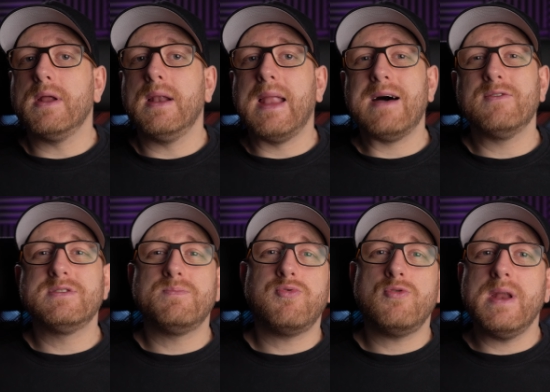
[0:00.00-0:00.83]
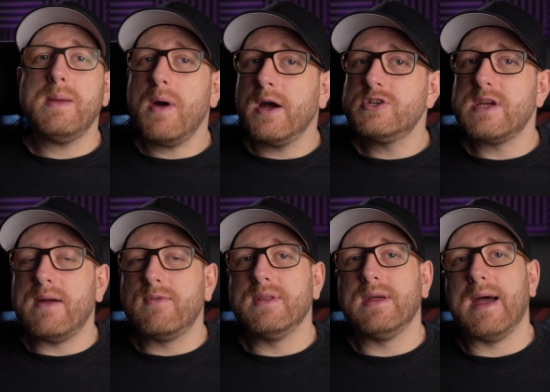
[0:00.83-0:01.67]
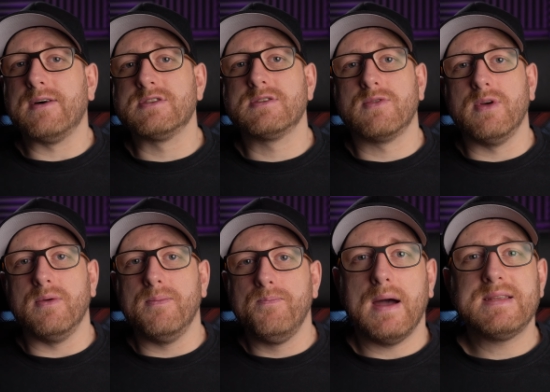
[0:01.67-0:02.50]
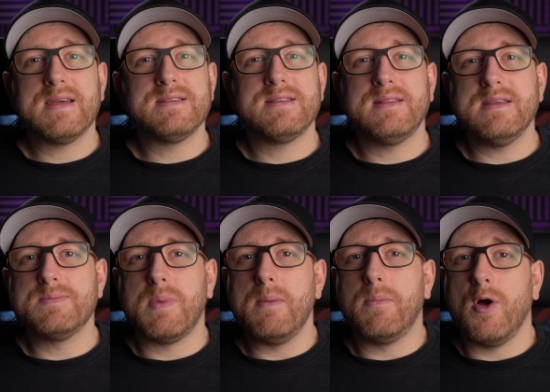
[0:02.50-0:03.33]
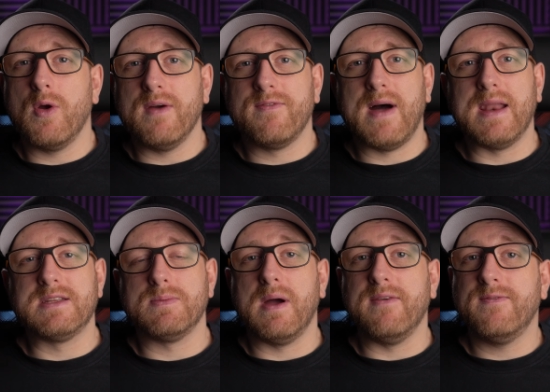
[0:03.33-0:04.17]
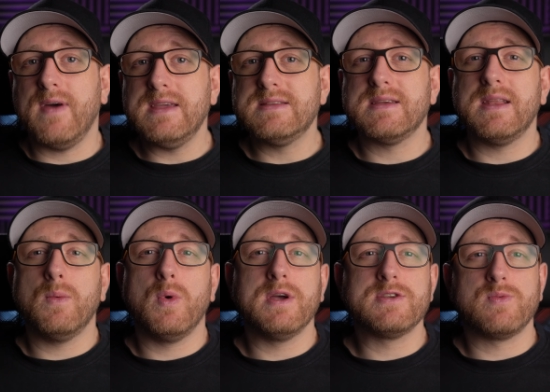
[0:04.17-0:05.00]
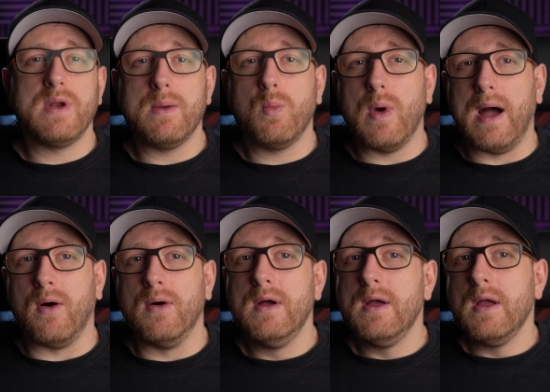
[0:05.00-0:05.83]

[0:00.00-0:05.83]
but allows pretty much everything else through. I tested this by blowing a fan into my face and it works really well.